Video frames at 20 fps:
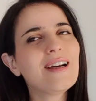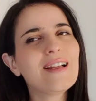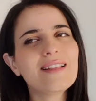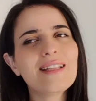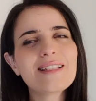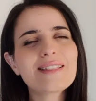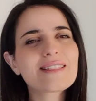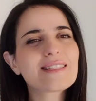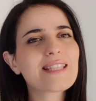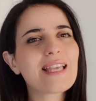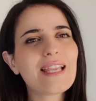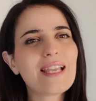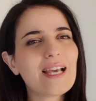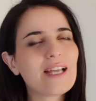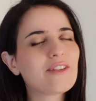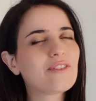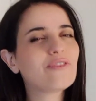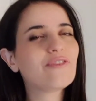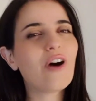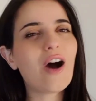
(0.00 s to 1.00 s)
let's say,
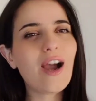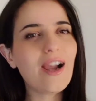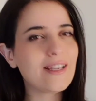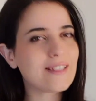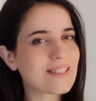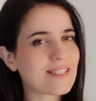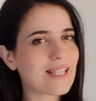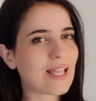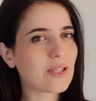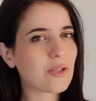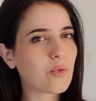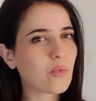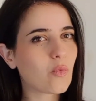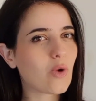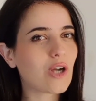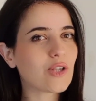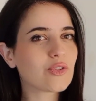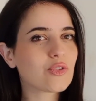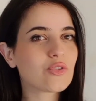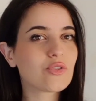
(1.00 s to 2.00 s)
advice that you
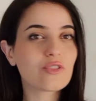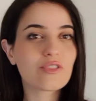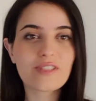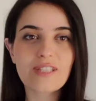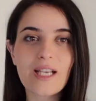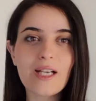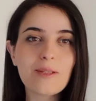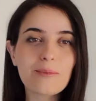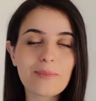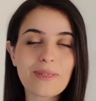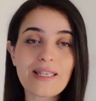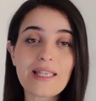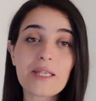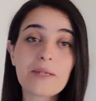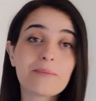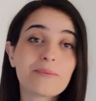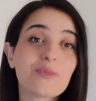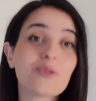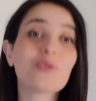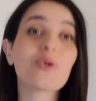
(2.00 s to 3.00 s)
want to tell
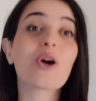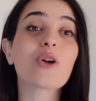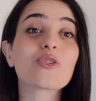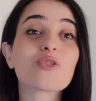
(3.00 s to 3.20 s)
me. You are